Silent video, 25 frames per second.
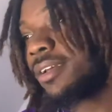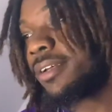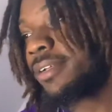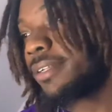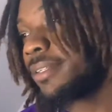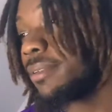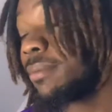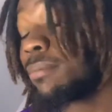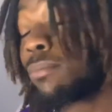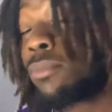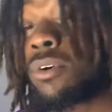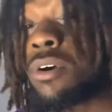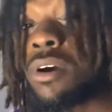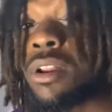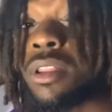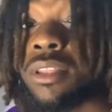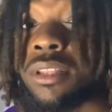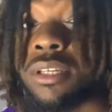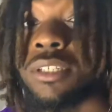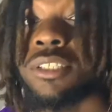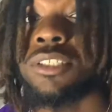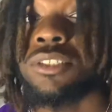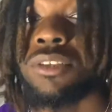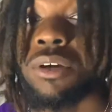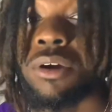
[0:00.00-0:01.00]
Moral of the
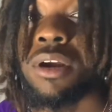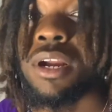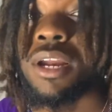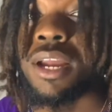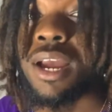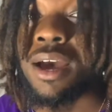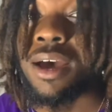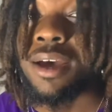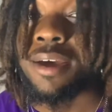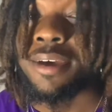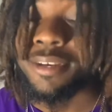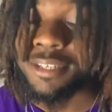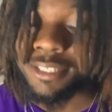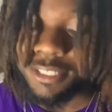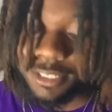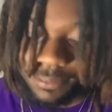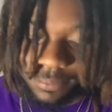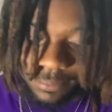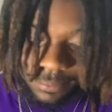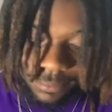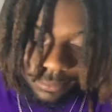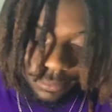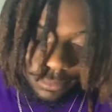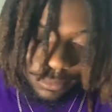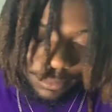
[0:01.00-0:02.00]
story, guys,
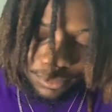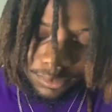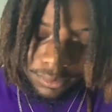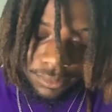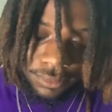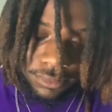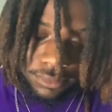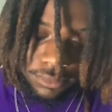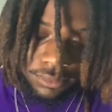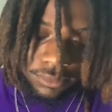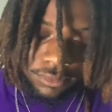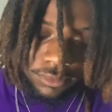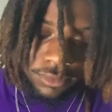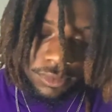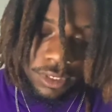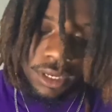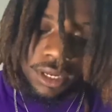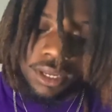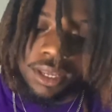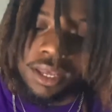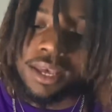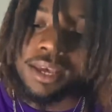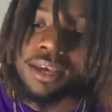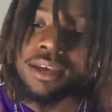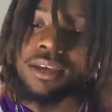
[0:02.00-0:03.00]

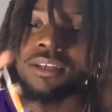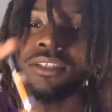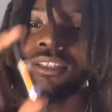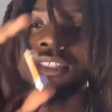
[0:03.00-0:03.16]
is